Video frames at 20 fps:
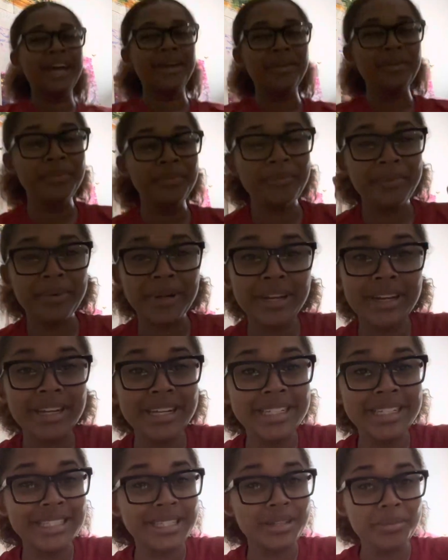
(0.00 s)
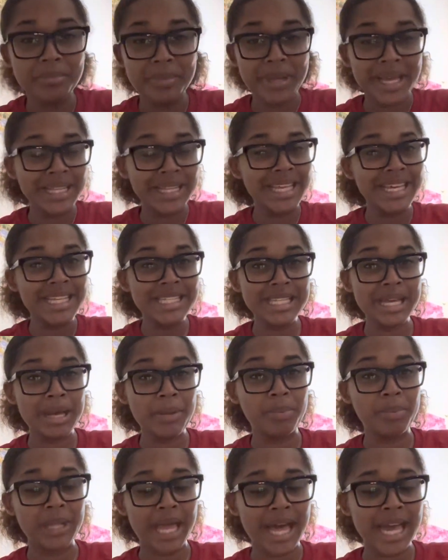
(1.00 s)
And where is the men that's
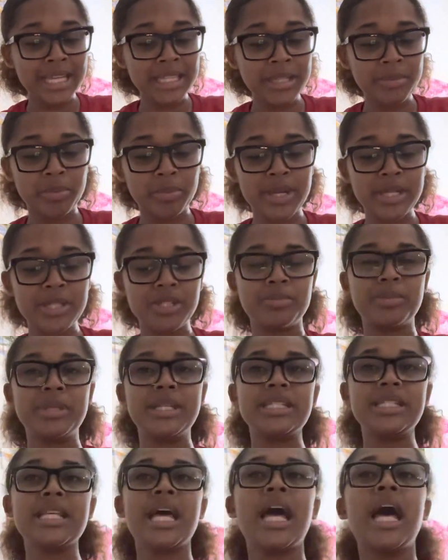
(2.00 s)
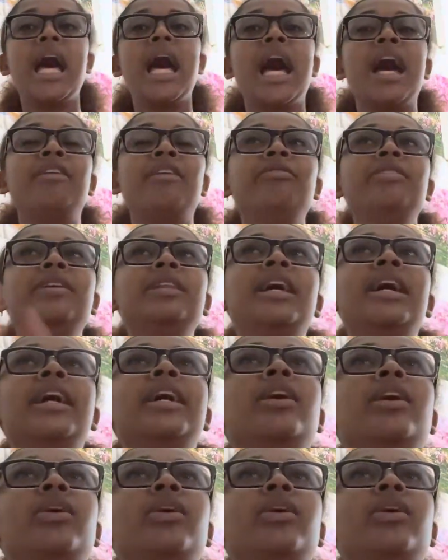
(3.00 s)
applying the pressure? Because I feel like,